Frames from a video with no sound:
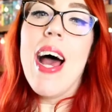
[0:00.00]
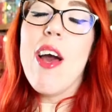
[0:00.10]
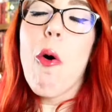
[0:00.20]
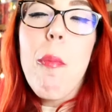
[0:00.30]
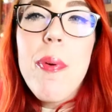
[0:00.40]

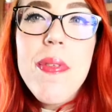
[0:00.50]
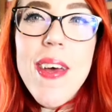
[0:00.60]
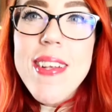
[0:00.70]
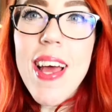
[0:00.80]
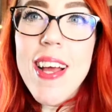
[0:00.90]
I hope
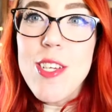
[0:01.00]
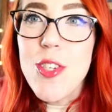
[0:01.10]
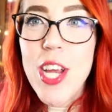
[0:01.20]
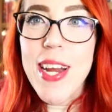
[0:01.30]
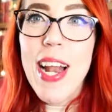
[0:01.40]
that you
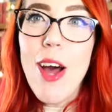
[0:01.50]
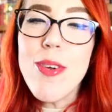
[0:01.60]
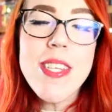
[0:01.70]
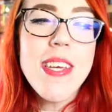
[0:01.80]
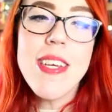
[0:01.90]
check it
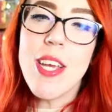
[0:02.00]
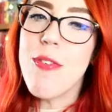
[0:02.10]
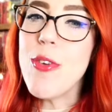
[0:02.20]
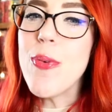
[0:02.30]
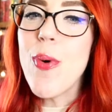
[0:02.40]
out
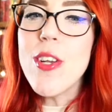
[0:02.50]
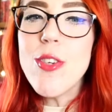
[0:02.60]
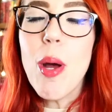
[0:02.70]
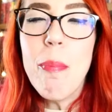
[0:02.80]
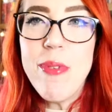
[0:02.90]
if you want
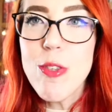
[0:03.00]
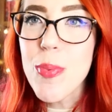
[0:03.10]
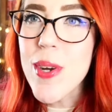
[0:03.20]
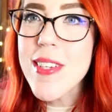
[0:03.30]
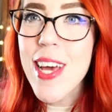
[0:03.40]
to. I'm
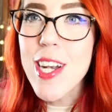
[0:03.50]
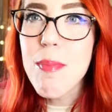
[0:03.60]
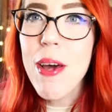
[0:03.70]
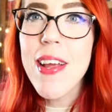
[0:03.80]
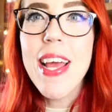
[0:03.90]
super excited
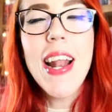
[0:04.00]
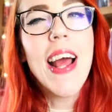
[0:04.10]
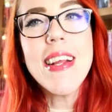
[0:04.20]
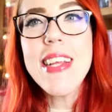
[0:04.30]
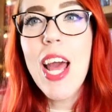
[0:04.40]
about it, and
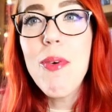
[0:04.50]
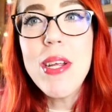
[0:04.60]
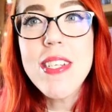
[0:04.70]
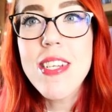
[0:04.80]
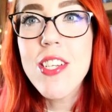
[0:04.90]
I can't
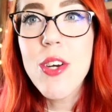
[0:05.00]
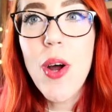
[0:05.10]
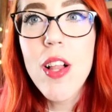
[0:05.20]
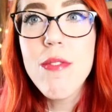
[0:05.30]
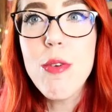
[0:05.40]
wait to get to know
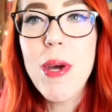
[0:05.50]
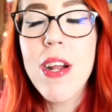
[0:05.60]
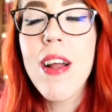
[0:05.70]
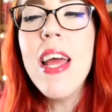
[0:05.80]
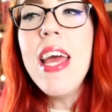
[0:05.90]
all of you
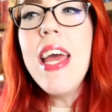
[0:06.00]
better.